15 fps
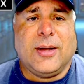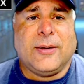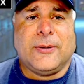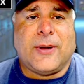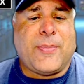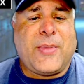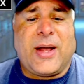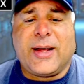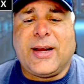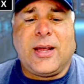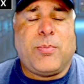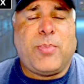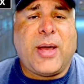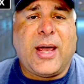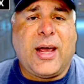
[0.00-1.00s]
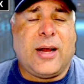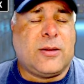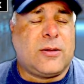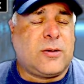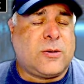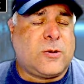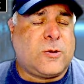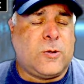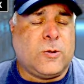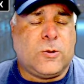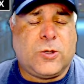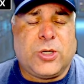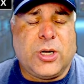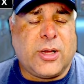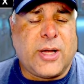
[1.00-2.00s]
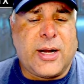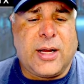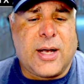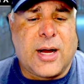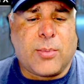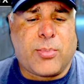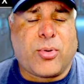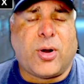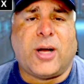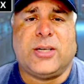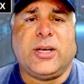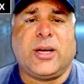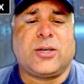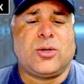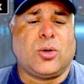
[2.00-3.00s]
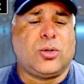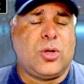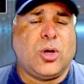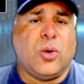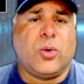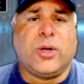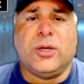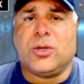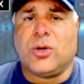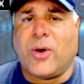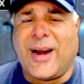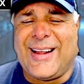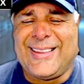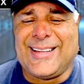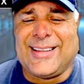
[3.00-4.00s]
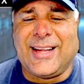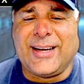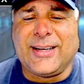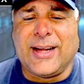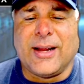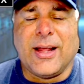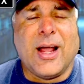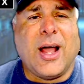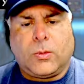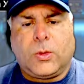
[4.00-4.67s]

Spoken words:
I'm not getting paid to shill any kind of projects or tokens or anything like that.